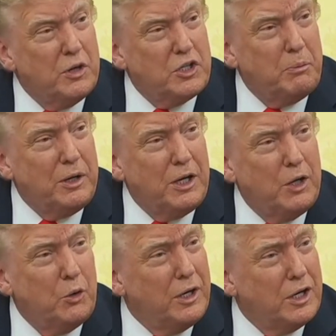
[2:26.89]
He wants to
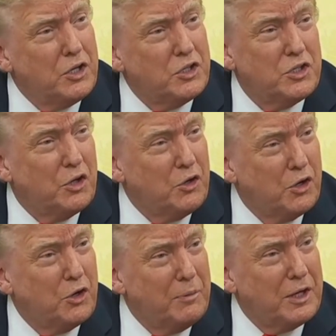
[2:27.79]
be who he is,
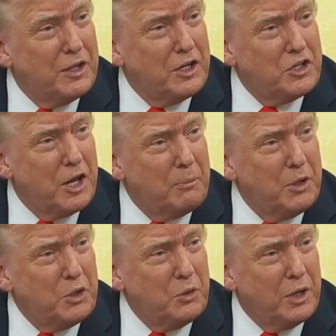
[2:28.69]
so you could make that
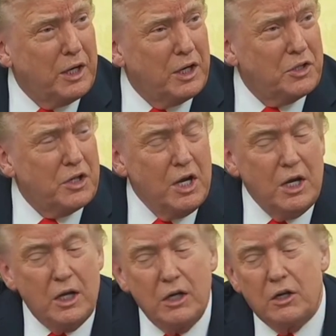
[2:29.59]
statement too, I
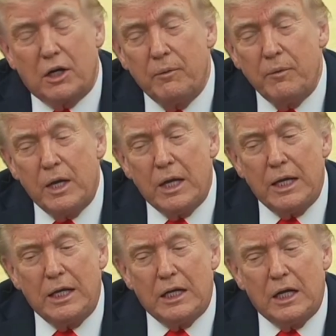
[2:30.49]
guess. Look,
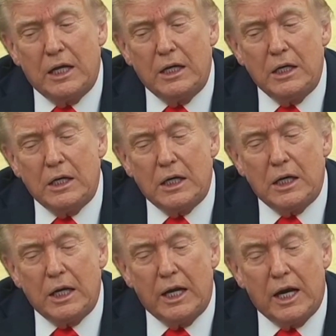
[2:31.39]

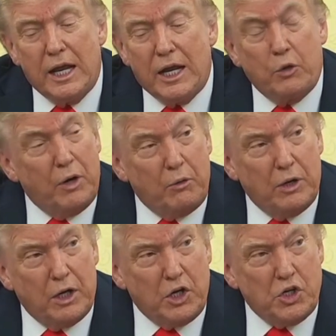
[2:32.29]
Elon and I had a
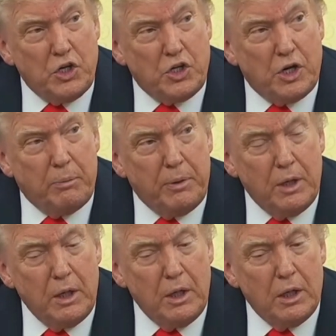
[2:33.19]
great
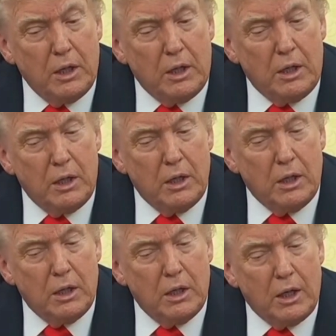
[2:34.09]
relationship.
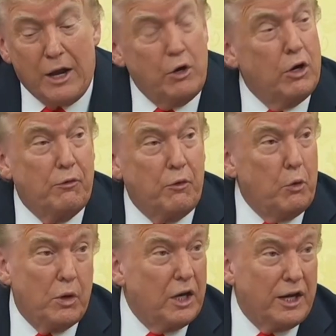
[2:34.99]
I don't
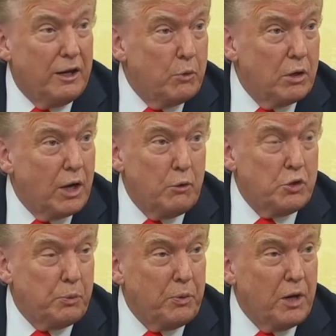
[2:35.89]
know if we're well
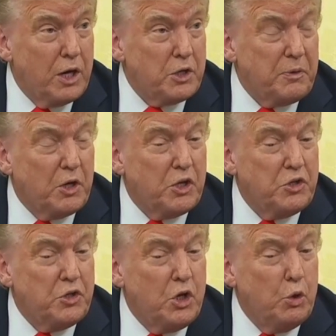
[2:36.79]
anymore. I was surprised
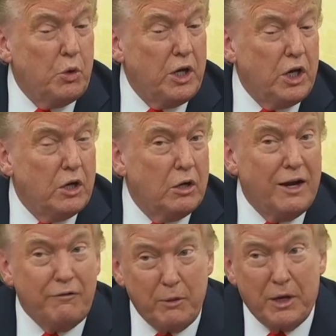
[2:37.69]
because you were
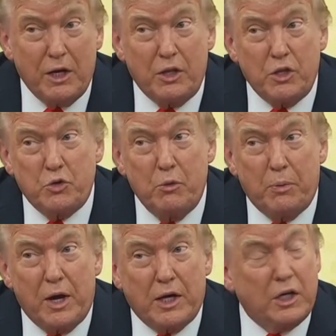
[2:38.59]
here. Everybody in
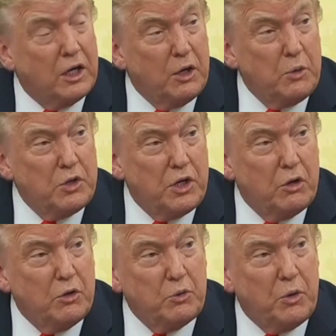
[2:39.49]
this room practically
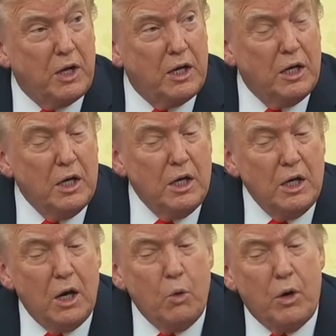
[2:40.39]
was here as we had
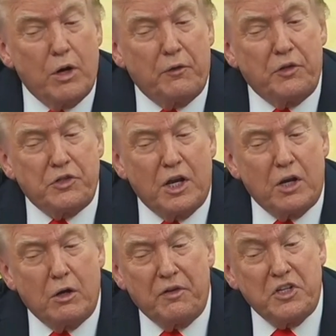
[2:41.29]
a
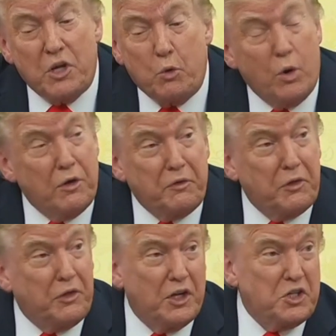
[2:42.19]
wonderful send-off. He said
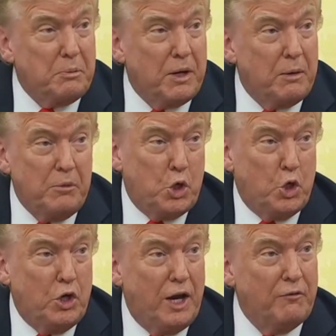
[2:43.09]
wonderful things
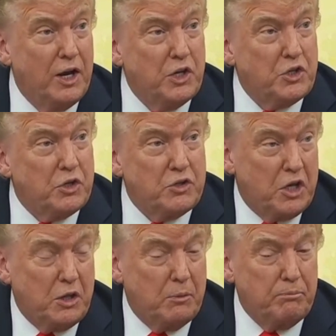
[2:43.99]
about me. You couldn't have
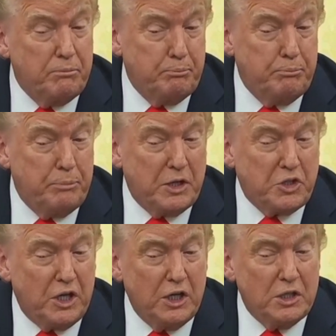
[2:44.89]
nicer. Said the
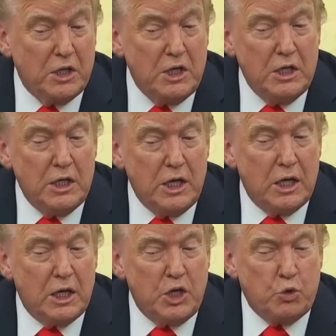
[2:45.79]
best things.
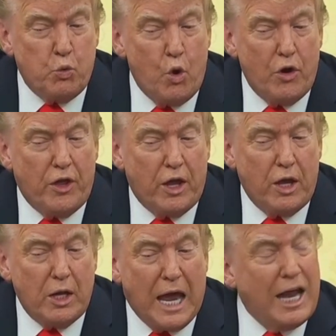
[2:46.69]
He's
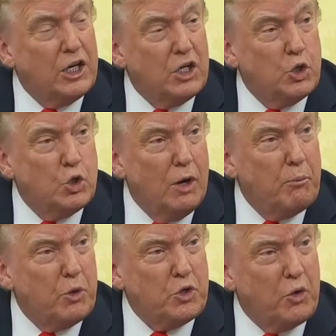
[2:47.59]
worn the hat.
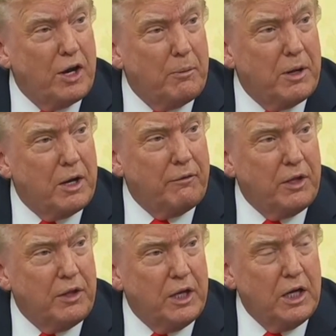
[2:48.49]
Trump was right
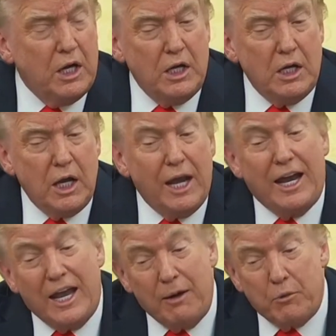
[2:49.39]
about everything.
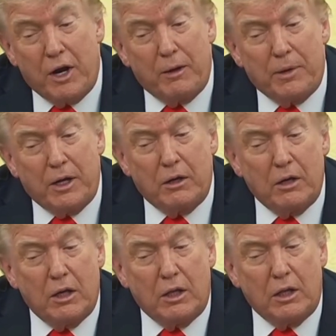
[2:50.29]
And I am right
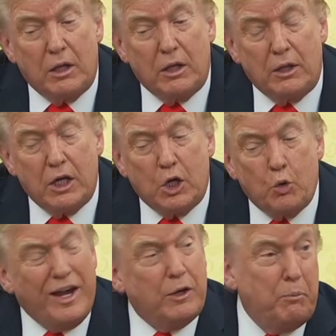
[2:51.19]
about
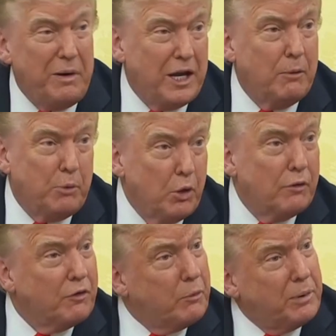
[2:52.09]
the great,
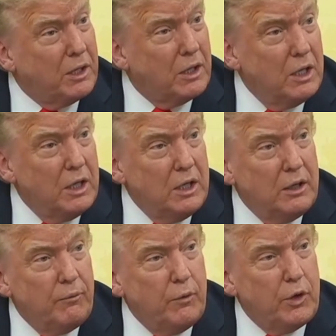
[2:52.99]
big, beautiful bill.
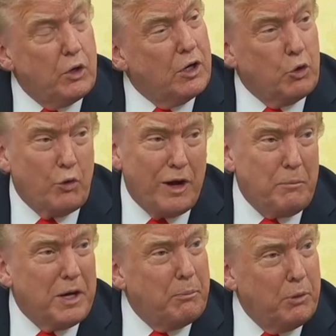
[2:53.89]
We call it a
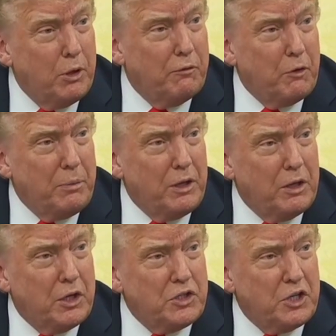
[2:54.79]
great, big, beautiful
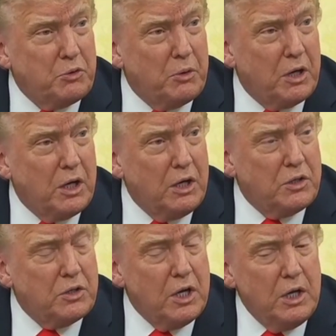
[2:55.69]
bill because that's what
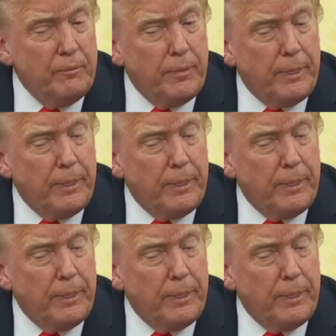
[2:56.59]
it is.